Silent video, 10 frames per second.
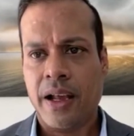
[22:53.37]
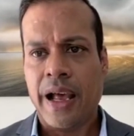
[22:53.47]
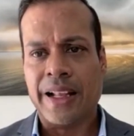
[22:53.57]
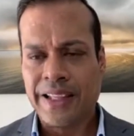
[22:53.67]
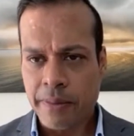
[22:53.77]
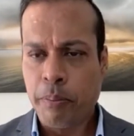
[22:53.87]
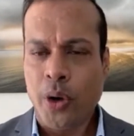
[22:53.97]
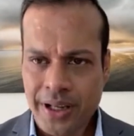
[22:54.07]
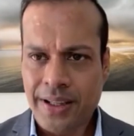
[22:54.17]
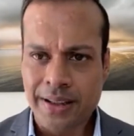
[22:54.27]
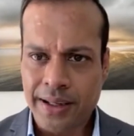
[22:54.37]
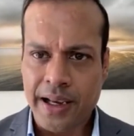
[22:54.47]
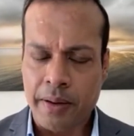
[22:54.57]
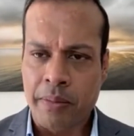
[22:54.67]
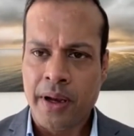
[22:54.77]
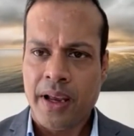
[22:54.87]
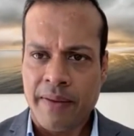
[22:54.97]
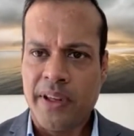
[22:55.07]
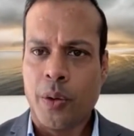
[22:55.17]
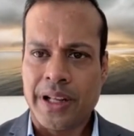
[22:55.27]
at that point in time, if
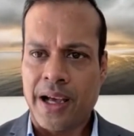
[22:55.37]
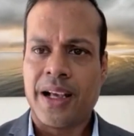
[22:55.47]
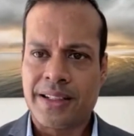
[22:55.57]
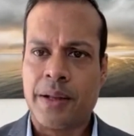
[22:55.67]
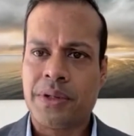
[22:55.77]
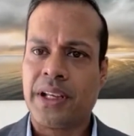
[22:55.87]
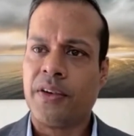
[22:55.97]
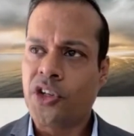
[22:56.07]
they were to ask themselves,